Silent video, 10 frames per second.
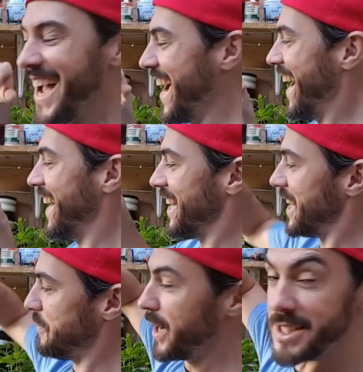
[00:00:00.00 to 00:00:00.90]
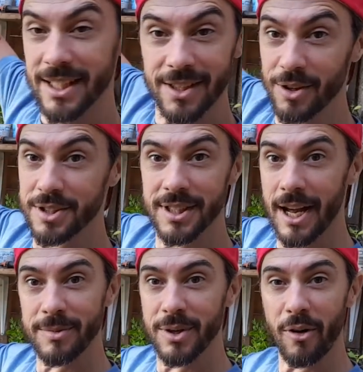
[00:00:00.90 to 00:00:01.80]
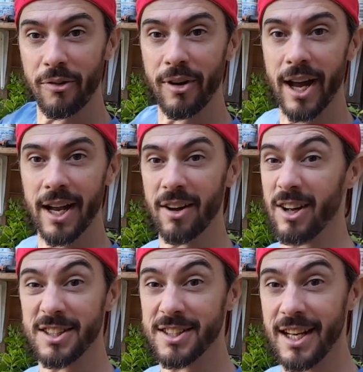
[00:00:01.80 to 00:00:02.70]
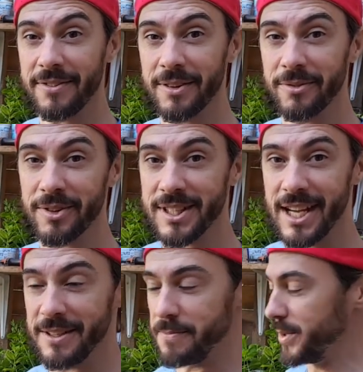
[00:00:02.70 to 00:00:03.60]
and they basically got snapped off and I just left them for dead,